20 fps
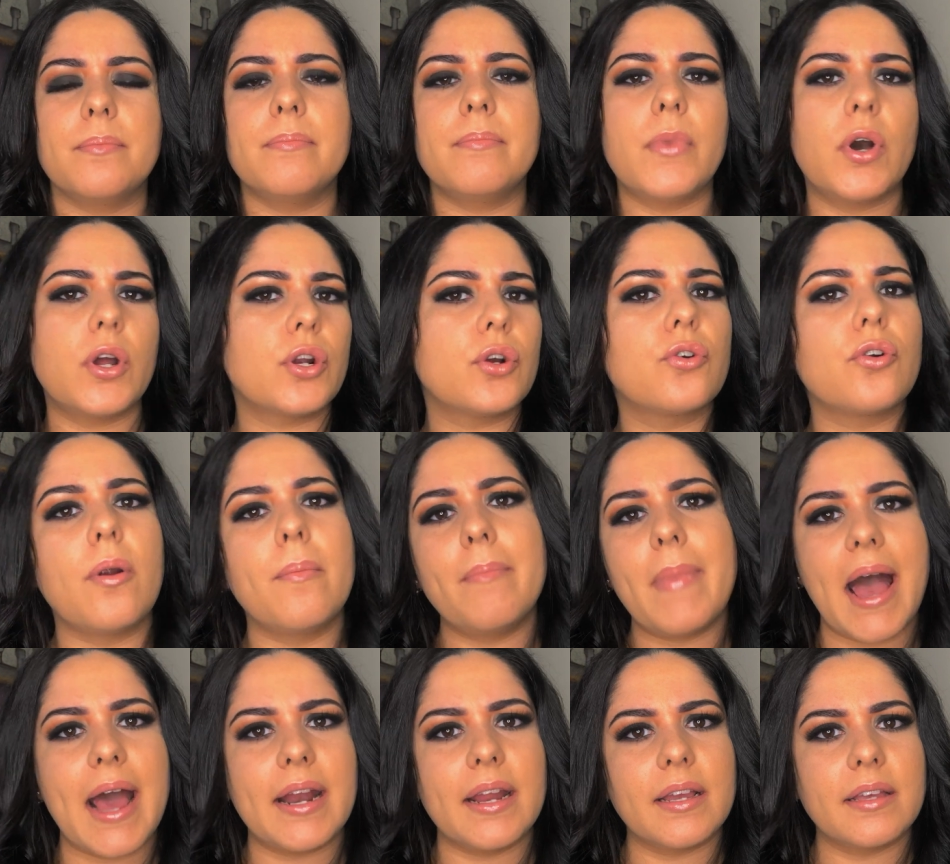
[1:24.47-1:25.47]

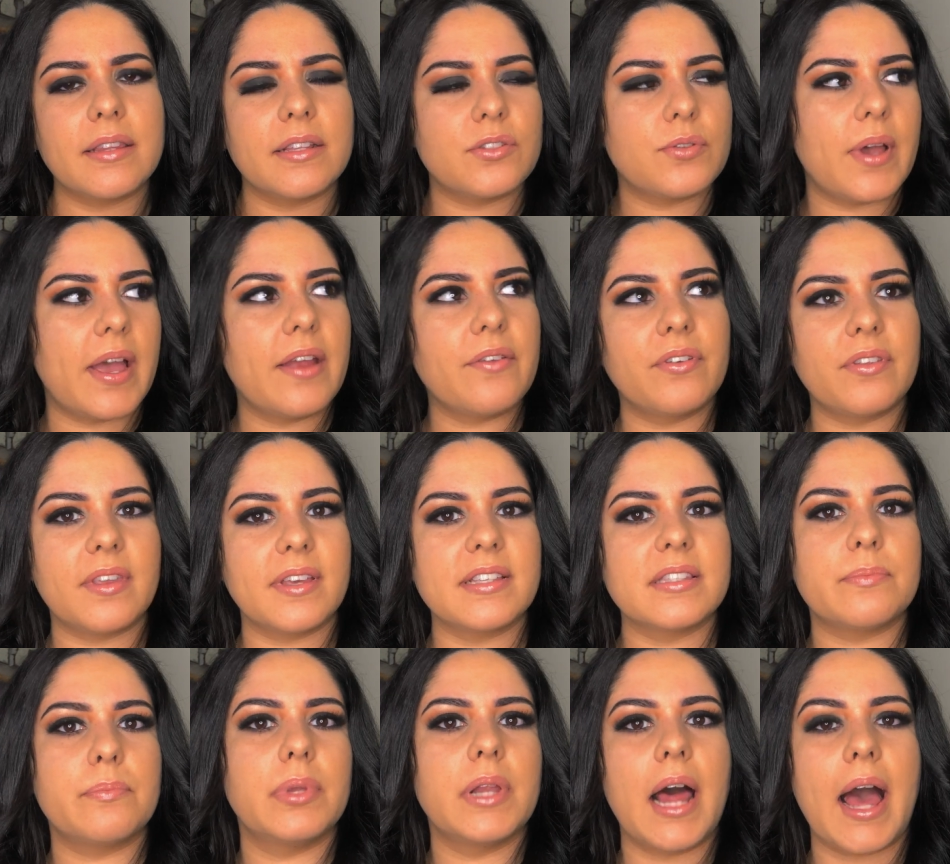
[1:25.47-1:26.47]
monochromatic. That's why everything is
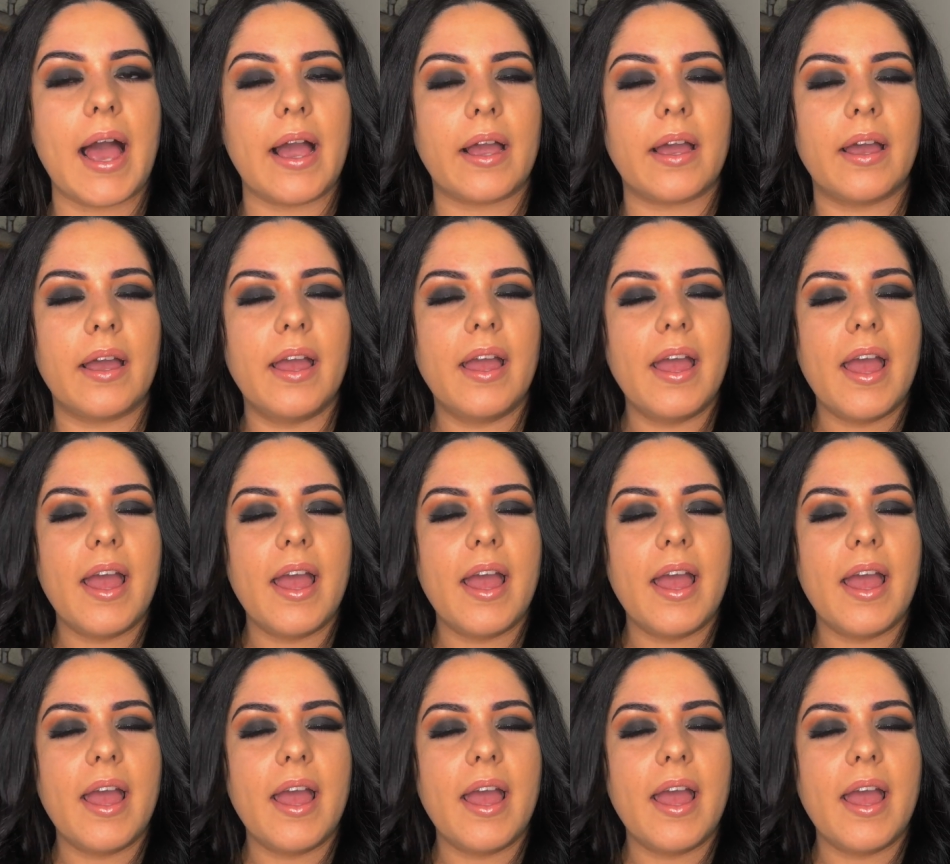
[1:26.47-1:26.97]
black.